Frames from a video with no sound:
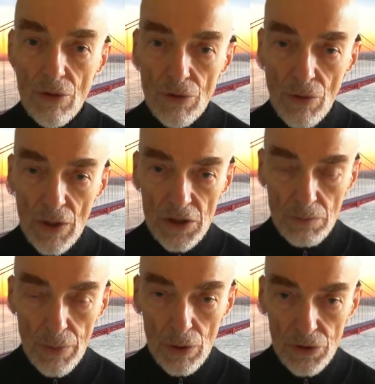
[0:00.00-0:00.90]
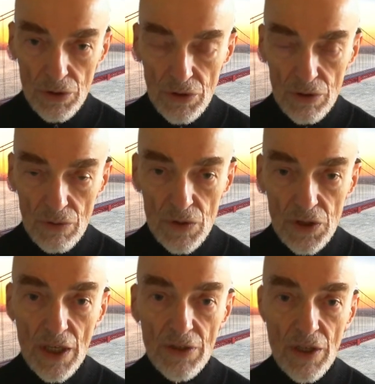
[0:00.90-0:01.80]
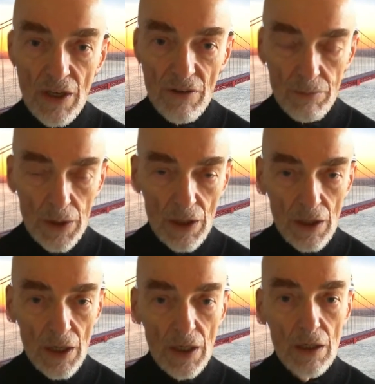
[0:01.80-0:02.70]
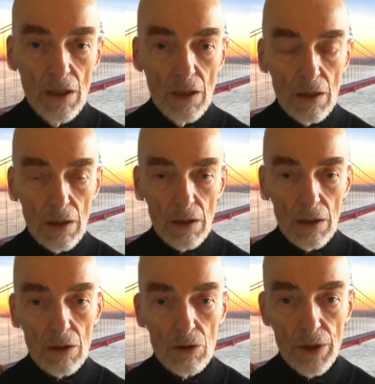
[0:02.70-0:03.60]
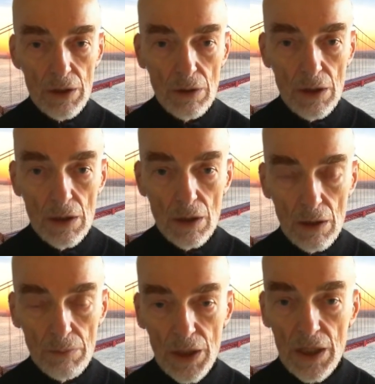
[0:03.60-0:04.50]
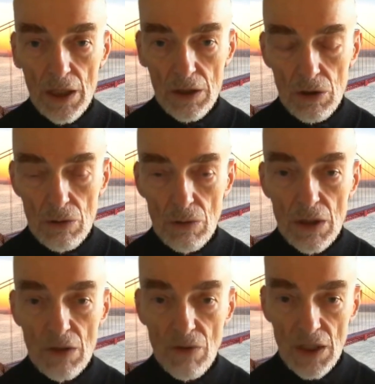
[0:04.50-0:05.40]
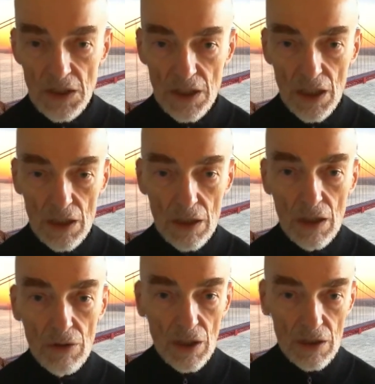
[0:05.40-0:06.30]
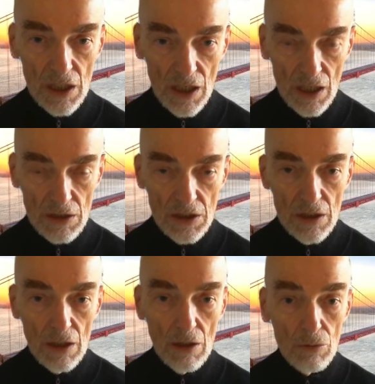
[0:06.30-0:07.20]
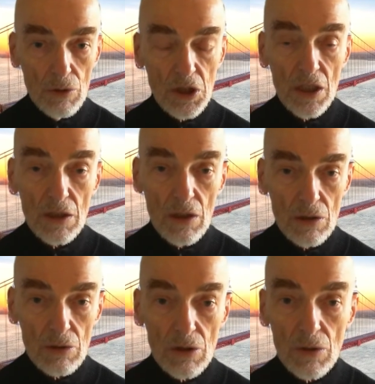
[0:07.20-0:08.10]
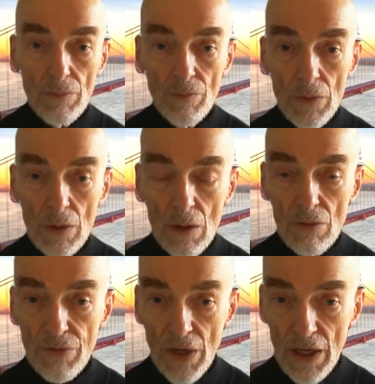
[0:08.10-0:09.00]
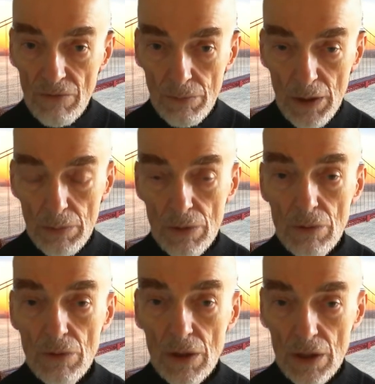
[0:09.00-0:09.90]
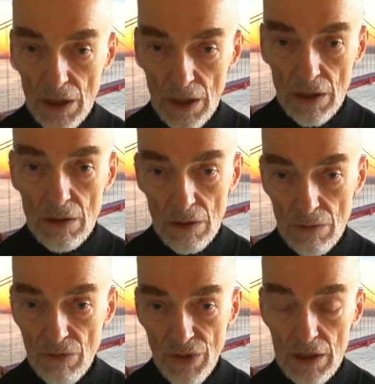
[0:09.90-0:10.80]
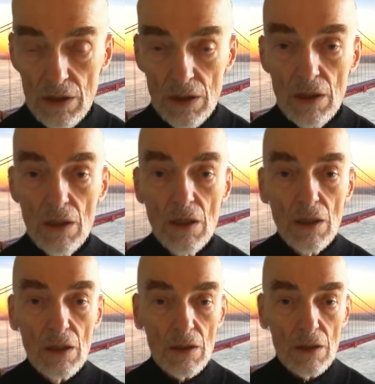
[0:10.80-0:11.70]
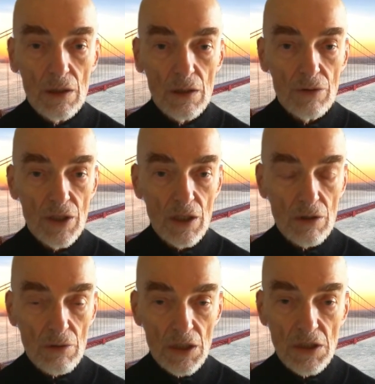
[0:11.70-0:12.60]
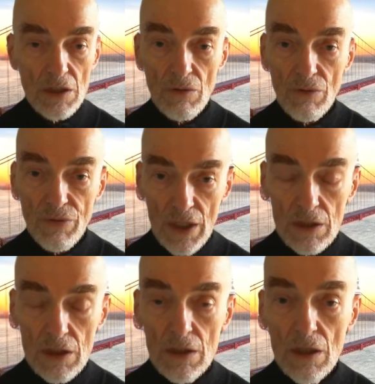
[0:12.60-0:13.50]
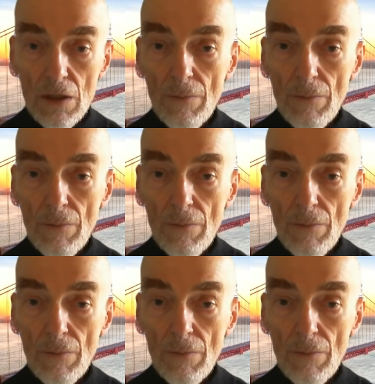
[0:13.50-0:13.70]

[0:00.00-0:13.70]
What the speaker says: The US Postal Service and the FBI quickly began to investigate the attacks, which had killed 5 people. It had infected, the anthrax had infected